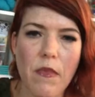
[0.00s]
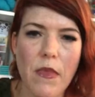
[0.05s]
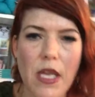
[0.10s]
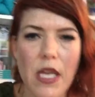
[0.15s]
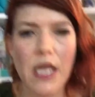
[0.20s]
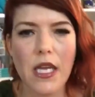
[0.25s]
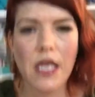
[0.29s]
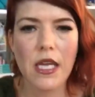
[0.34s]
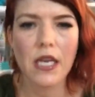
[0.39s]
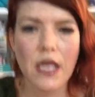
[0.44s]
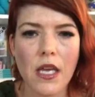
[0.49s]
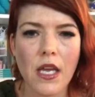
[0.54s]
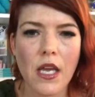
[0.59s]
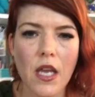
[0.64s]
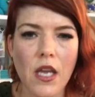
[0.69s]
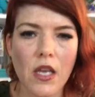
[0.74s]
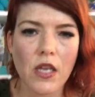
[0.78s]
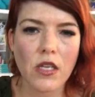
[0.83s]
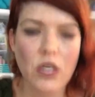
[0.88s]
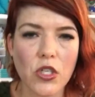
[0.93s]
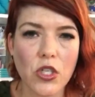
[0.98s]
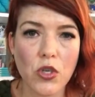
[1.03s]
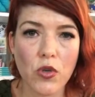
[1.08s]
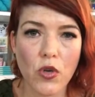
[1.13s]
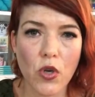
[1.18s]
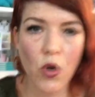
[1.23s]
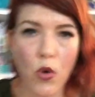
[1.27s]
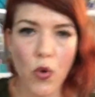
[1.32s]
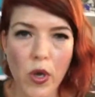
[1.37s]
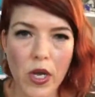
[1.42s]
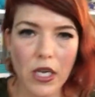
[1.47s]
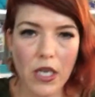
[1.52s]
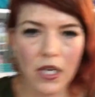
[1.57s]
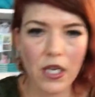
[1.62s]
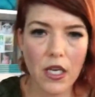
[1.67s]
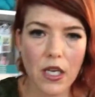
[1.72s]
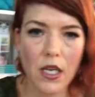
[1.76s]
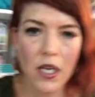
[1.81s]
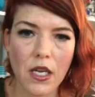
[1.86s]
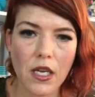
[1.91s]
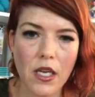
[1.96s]
me do a quick
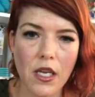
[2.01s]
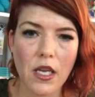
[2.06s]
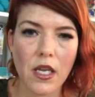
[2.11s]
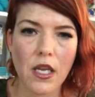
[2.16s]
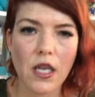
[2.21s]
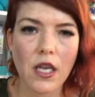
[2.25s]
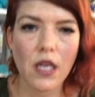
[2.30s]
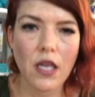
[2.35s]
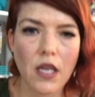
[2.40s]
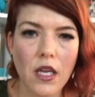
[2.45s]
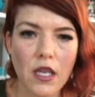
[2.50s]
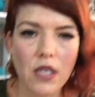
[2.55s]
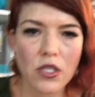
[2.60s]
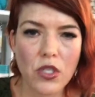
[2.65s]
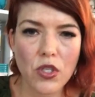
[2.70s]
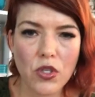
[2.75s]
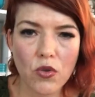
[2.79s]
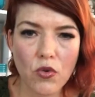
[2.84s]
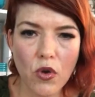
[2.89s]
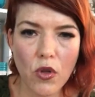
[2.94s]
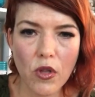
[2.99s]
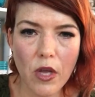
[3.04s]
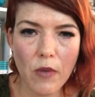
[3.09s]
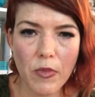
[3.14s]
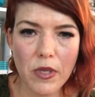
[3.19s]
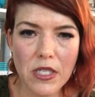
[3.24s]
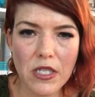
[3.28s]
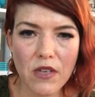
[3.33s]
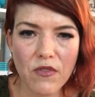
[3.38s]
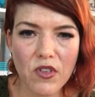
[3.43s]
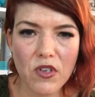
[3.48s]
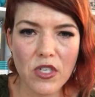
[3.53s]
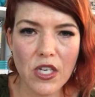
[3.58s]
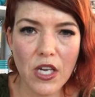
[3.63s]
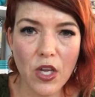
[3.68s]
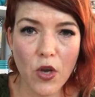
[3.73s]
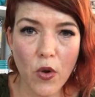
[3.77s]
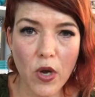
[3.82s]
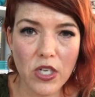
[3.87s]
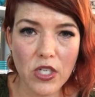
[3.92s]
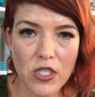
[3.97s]
scroll up and see if there's any
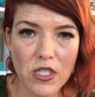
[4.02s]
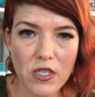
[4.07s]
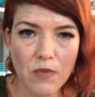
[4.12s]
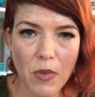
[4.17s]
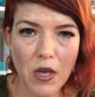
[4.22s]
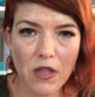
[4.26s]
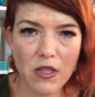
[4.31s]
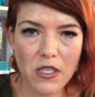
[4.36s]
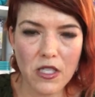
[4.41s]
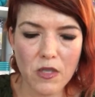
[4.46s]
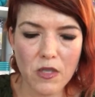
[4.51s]
questions about this